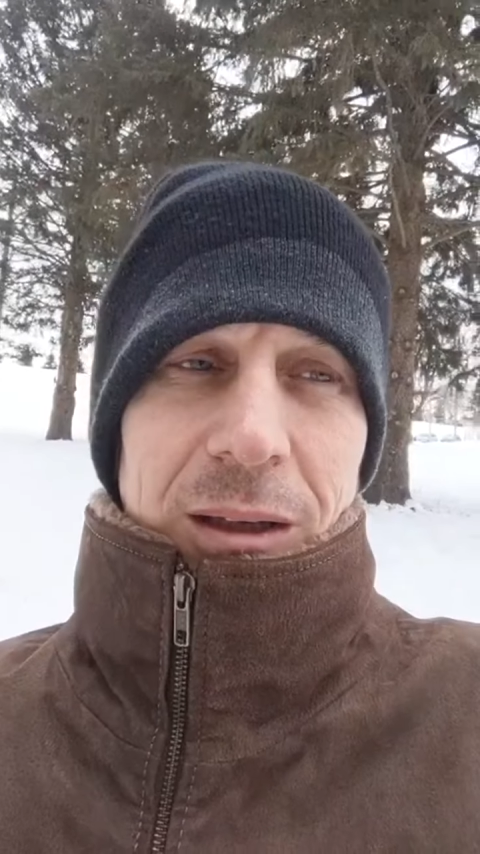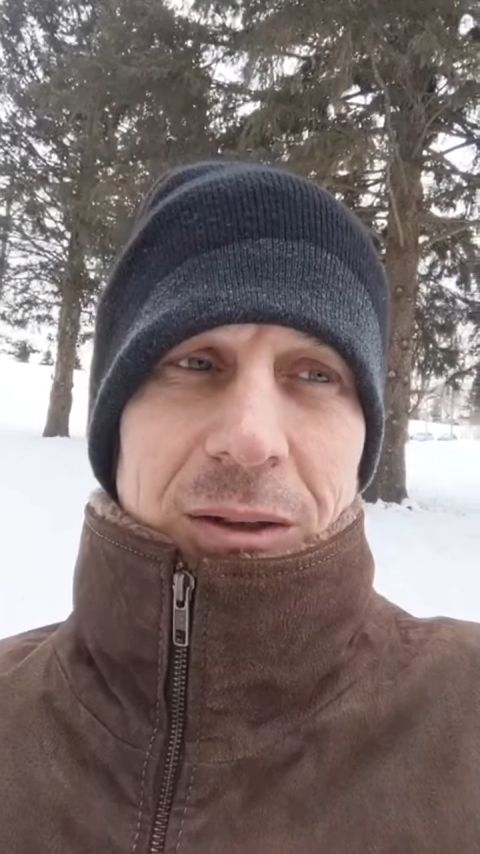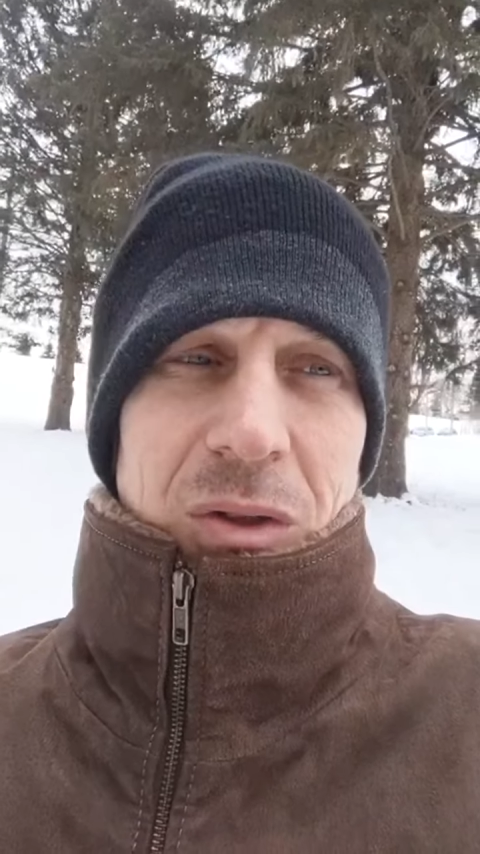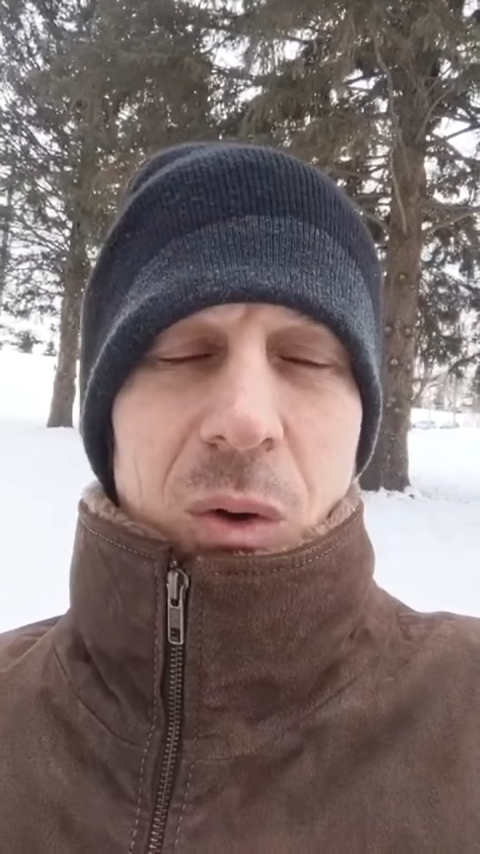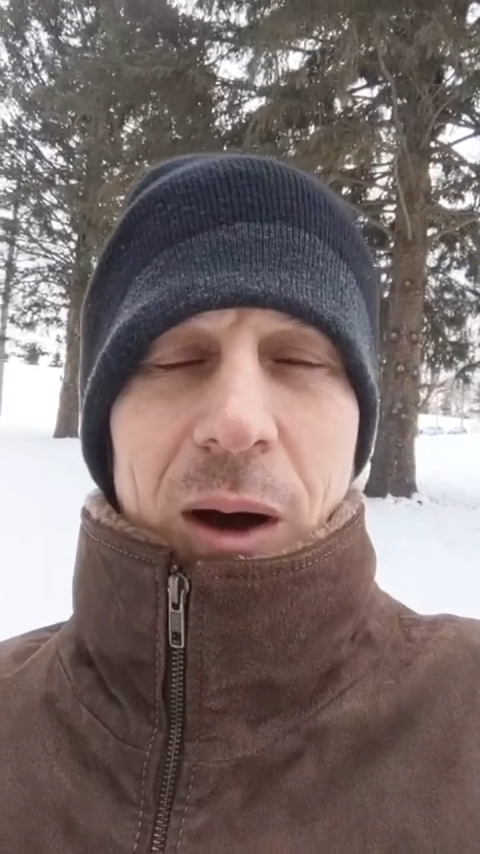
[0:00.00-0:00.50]

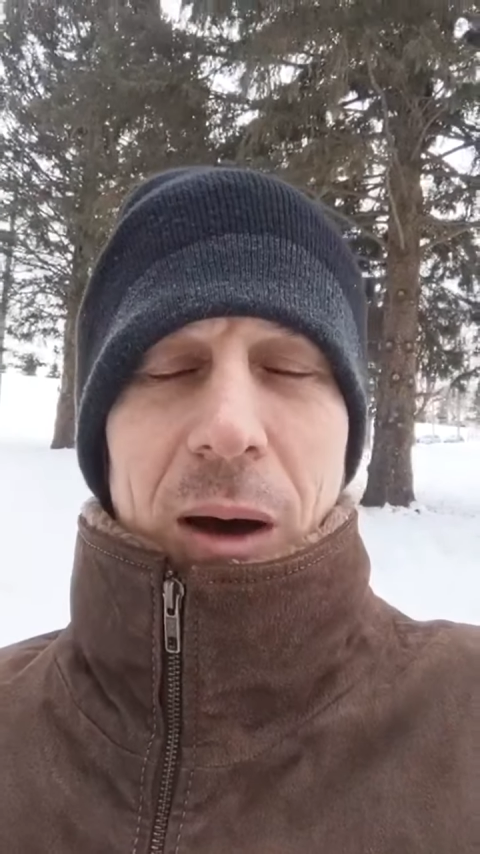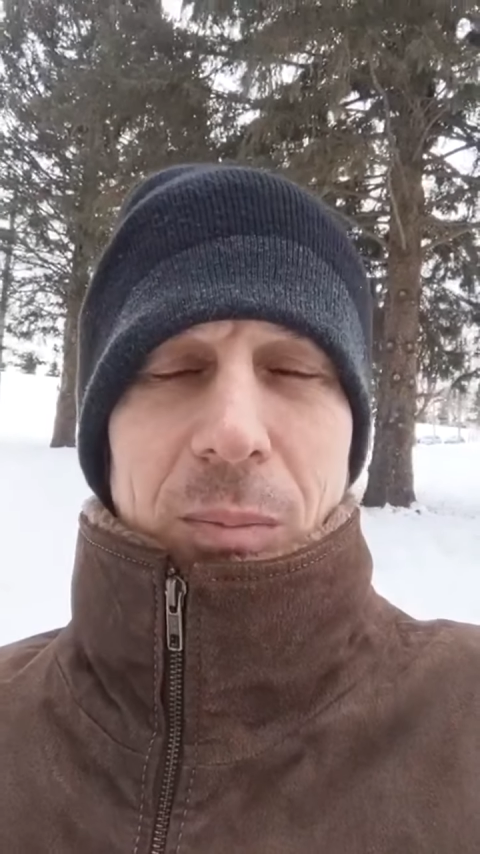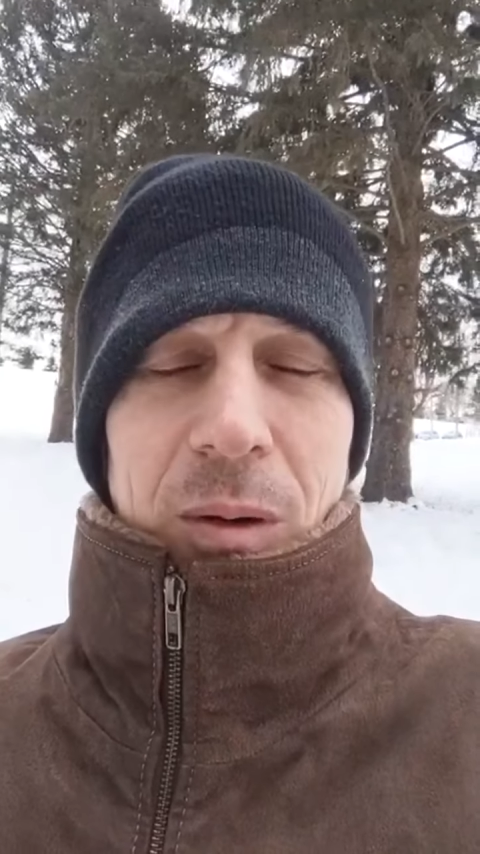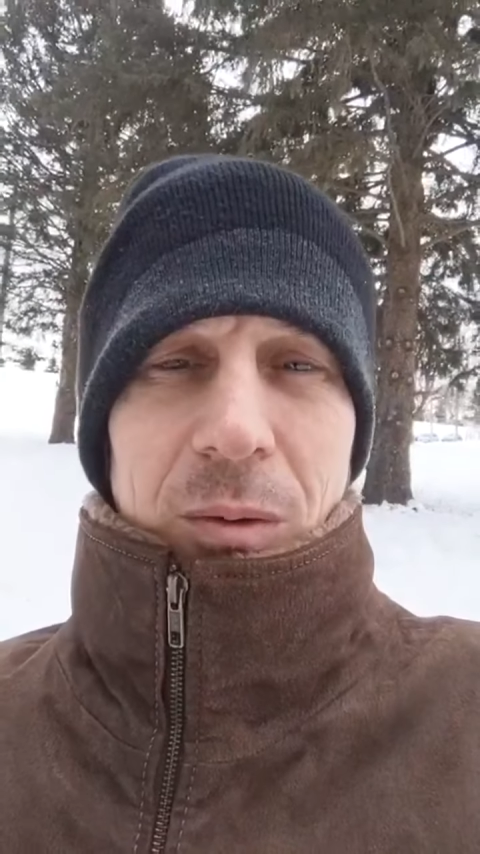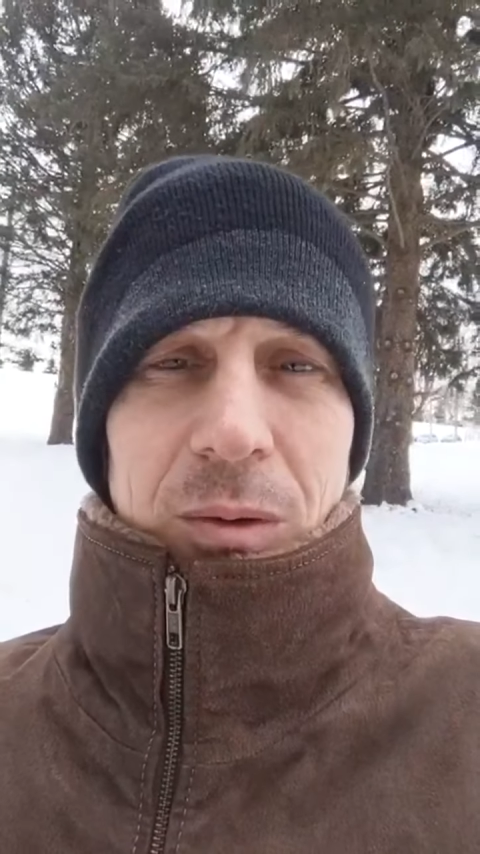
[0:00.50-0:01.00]
So
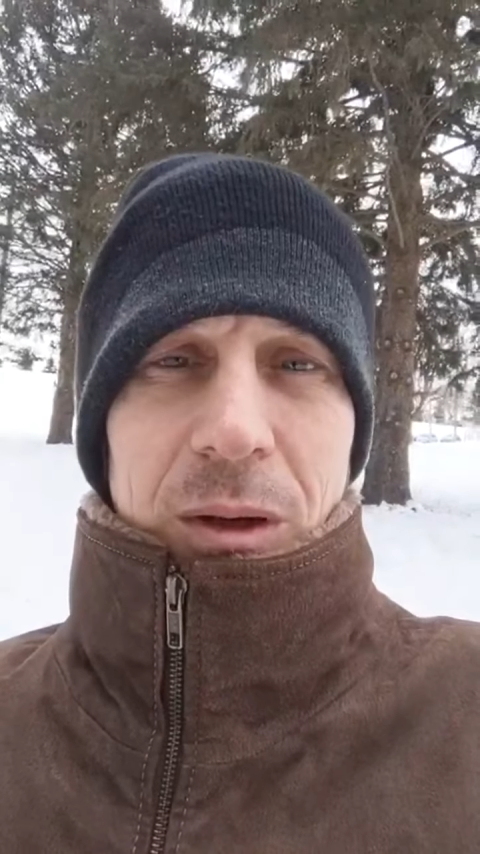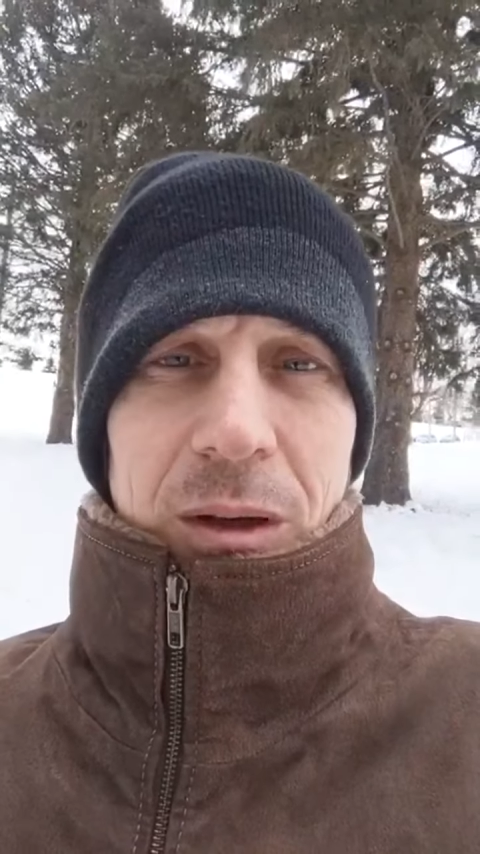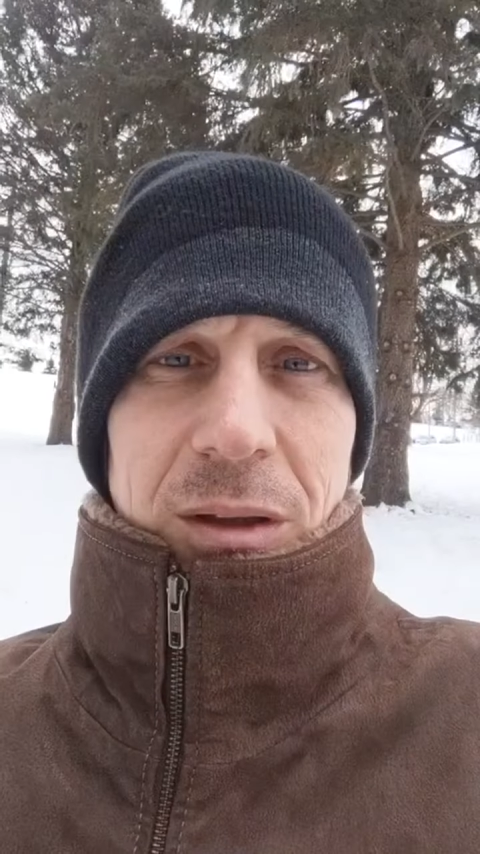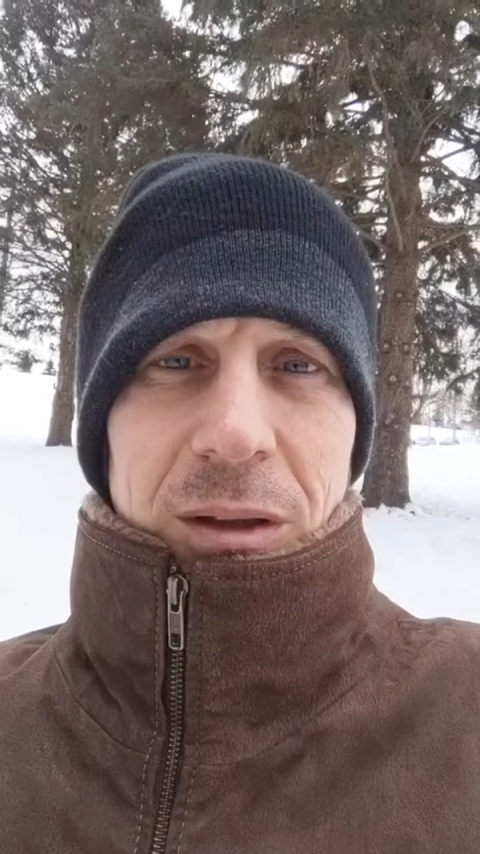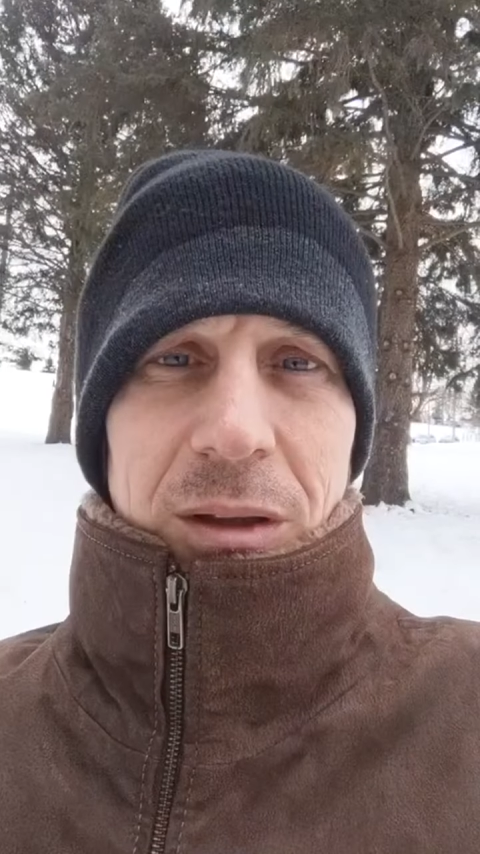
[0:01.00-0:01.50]
happy that